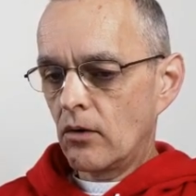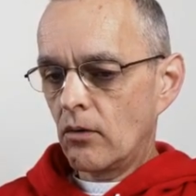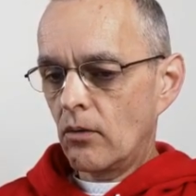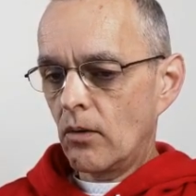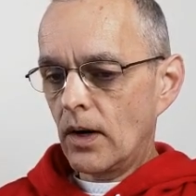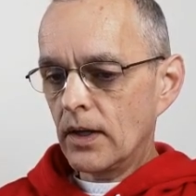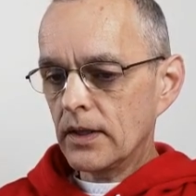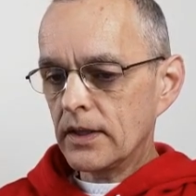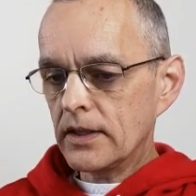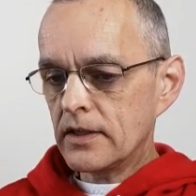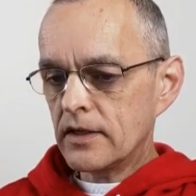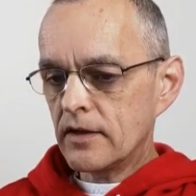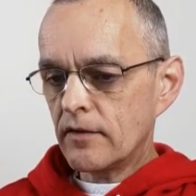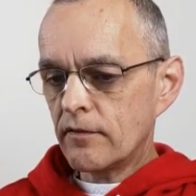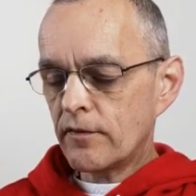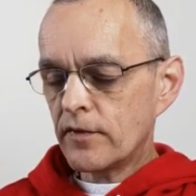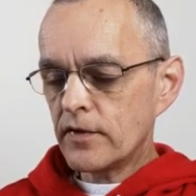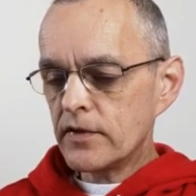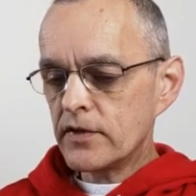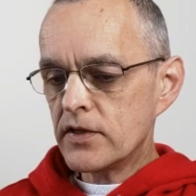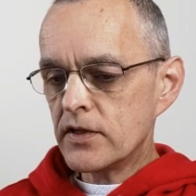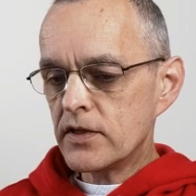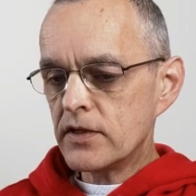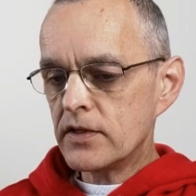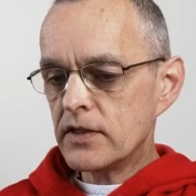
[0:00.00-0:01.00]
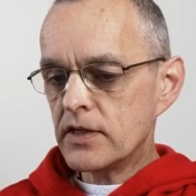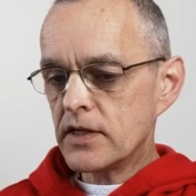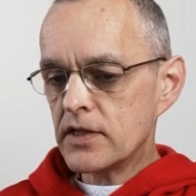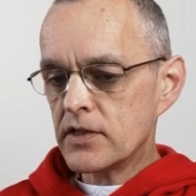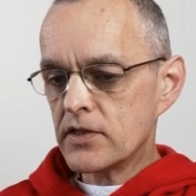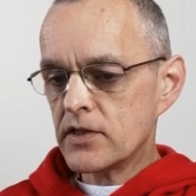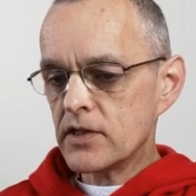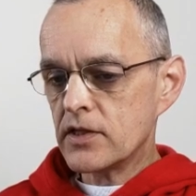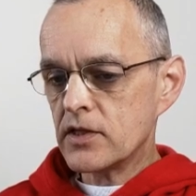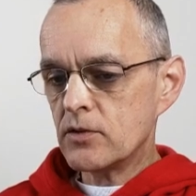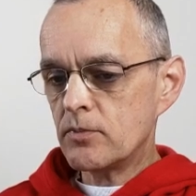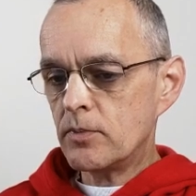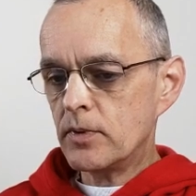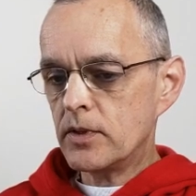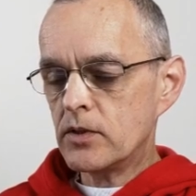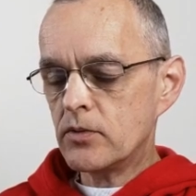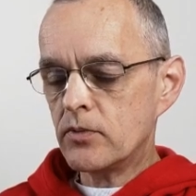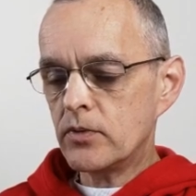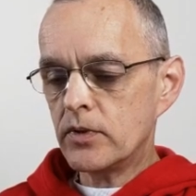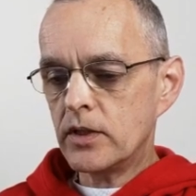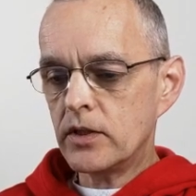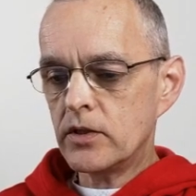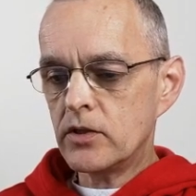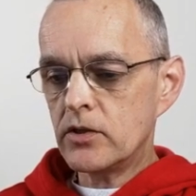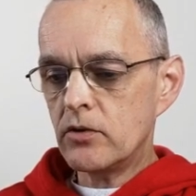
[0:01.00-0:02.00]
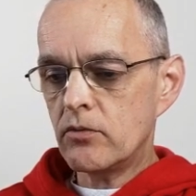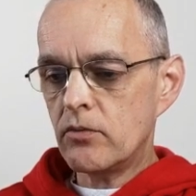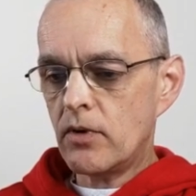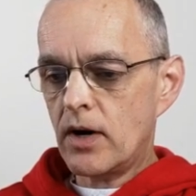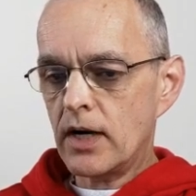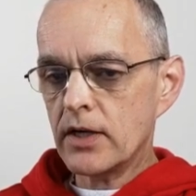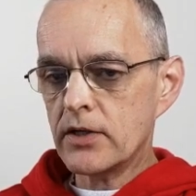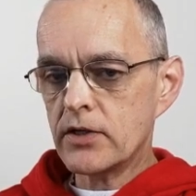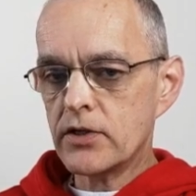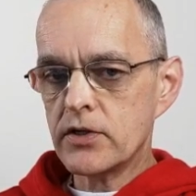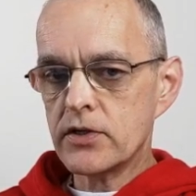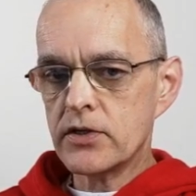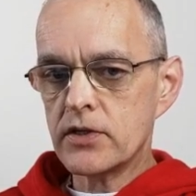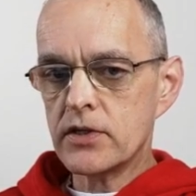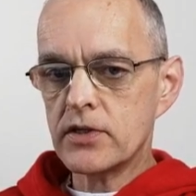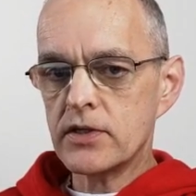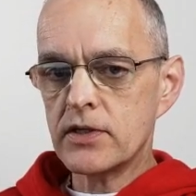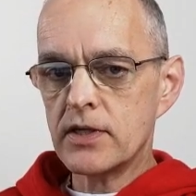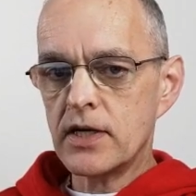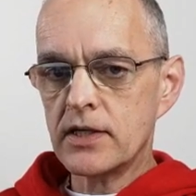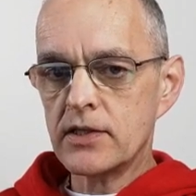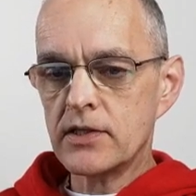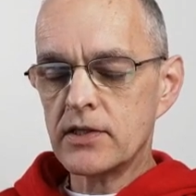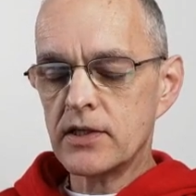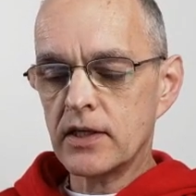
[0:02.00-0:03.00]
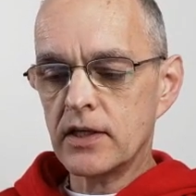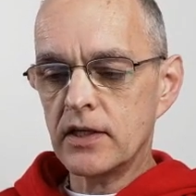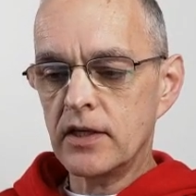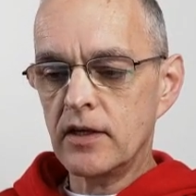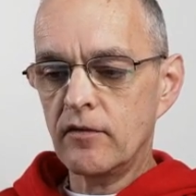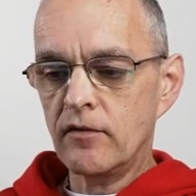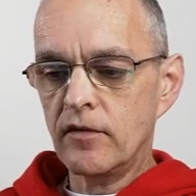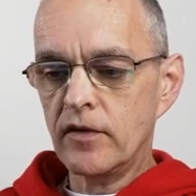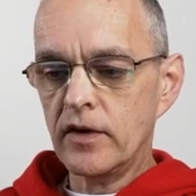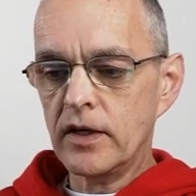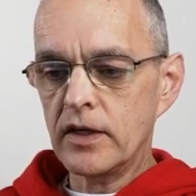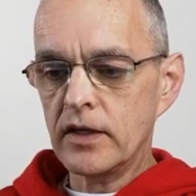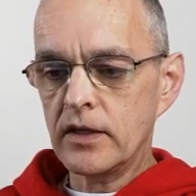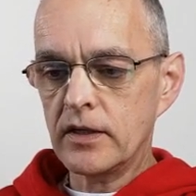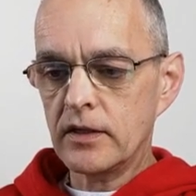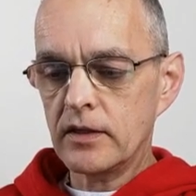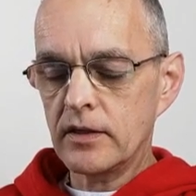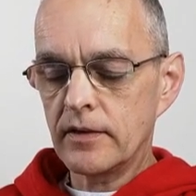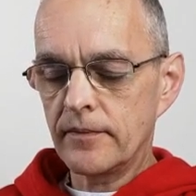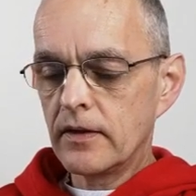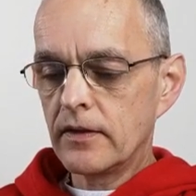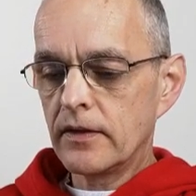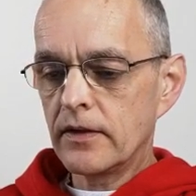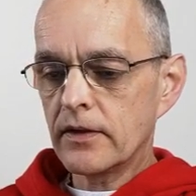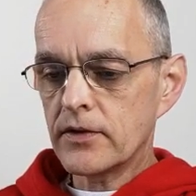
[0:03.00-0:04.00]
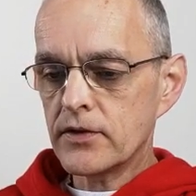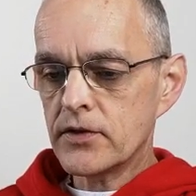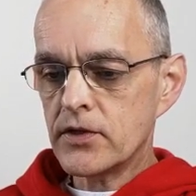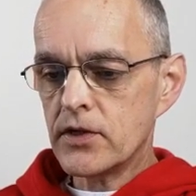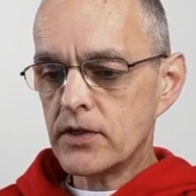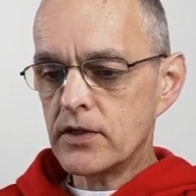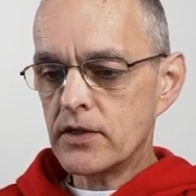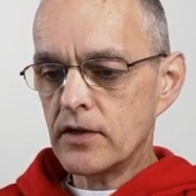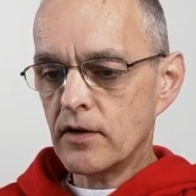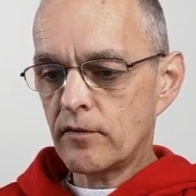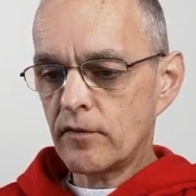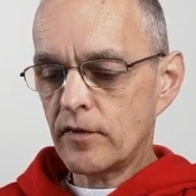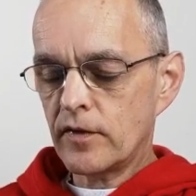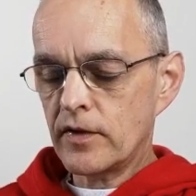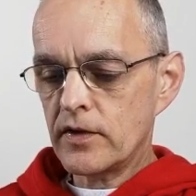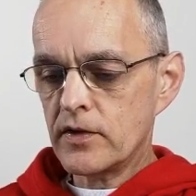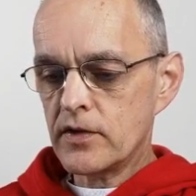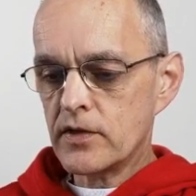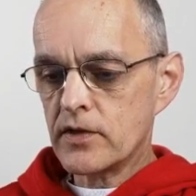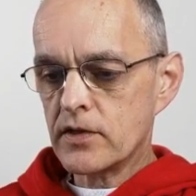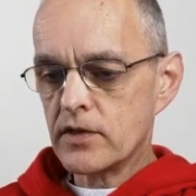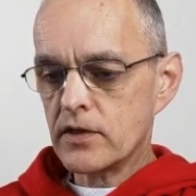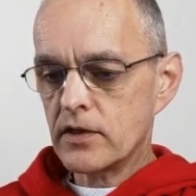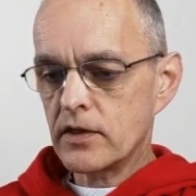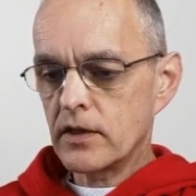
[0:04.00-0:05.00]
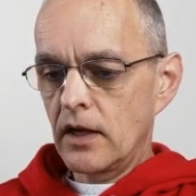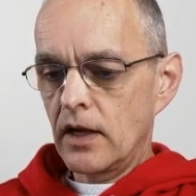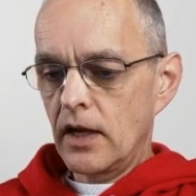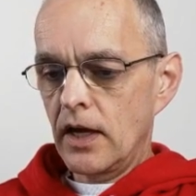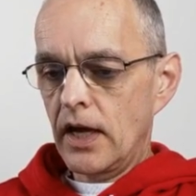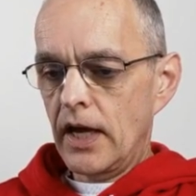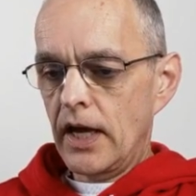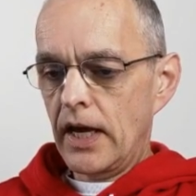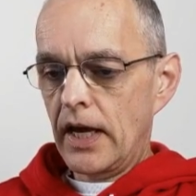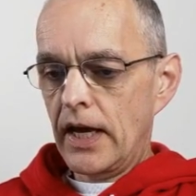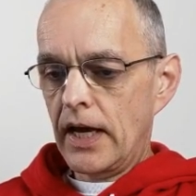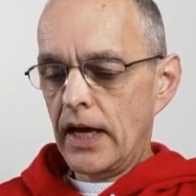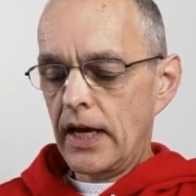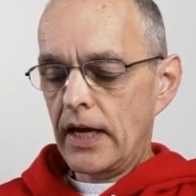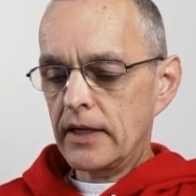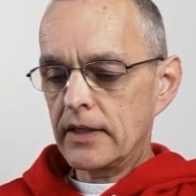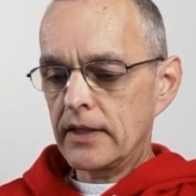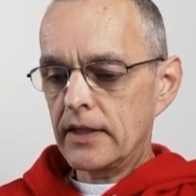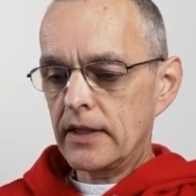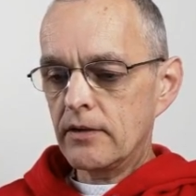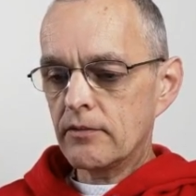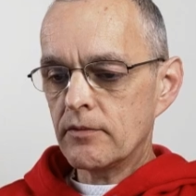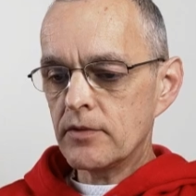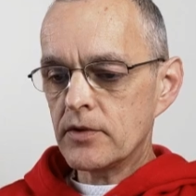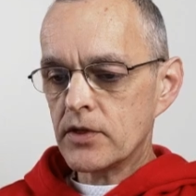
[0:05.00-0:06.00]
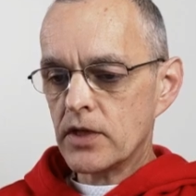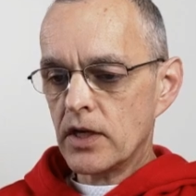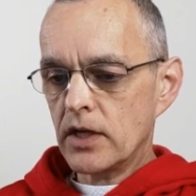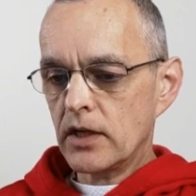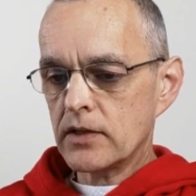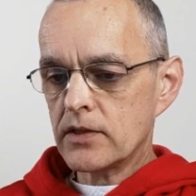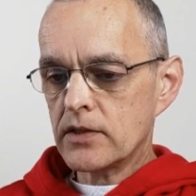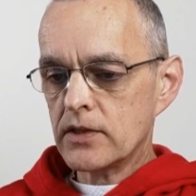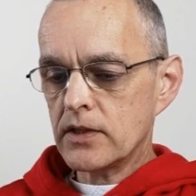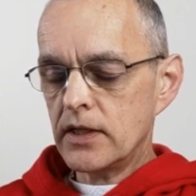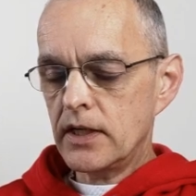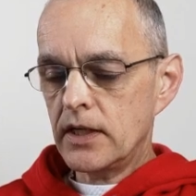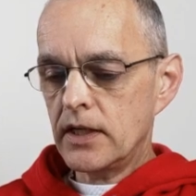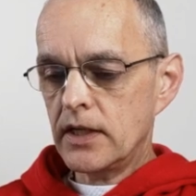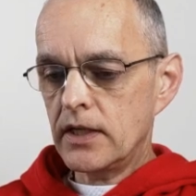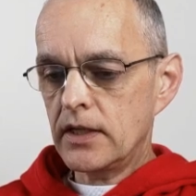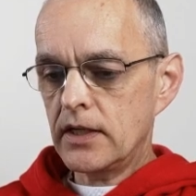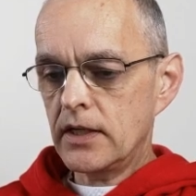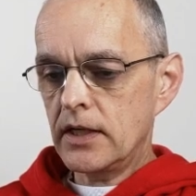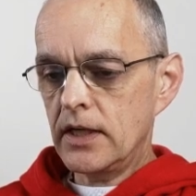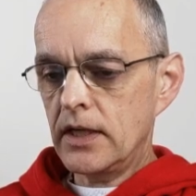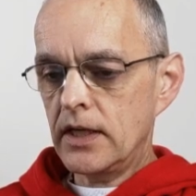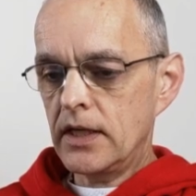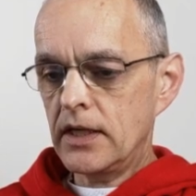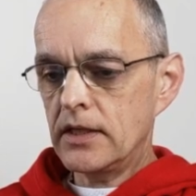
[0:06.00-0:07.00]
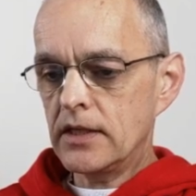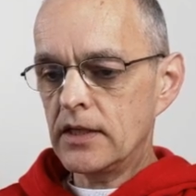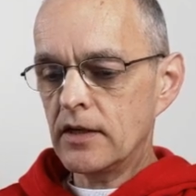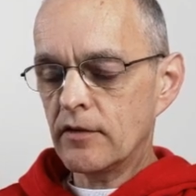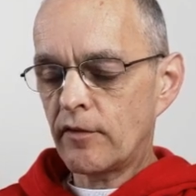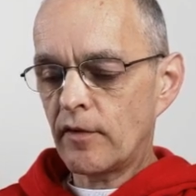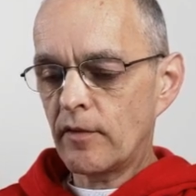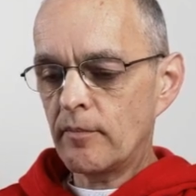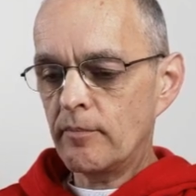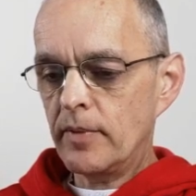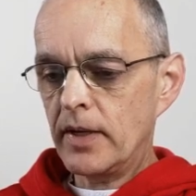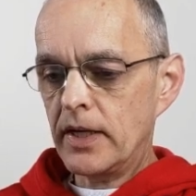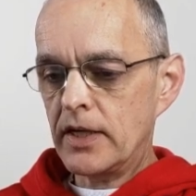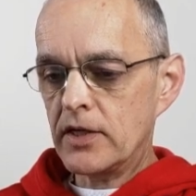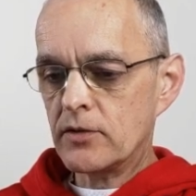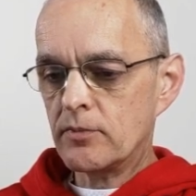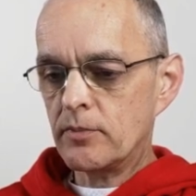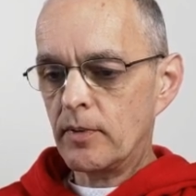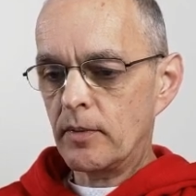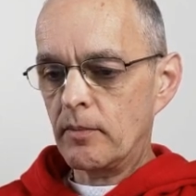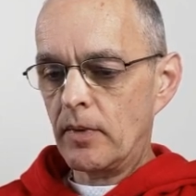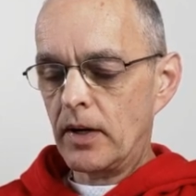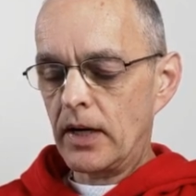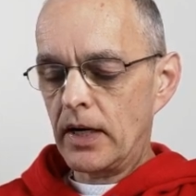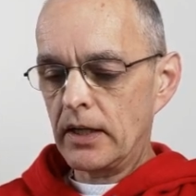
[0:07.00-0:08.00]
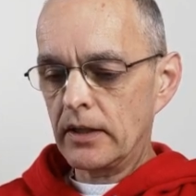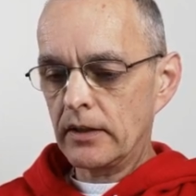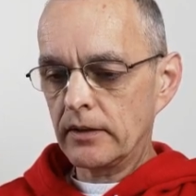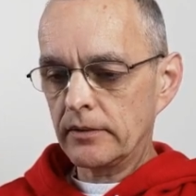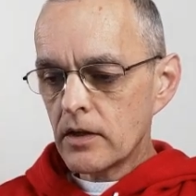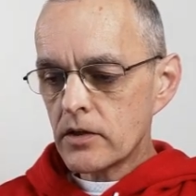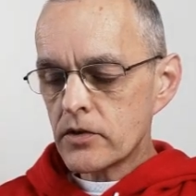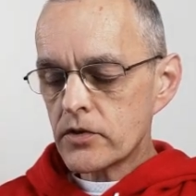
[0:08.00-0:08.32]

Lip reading: While the difference in distance between the two watches is not significant, there is a difference and it results in a different pace per mile.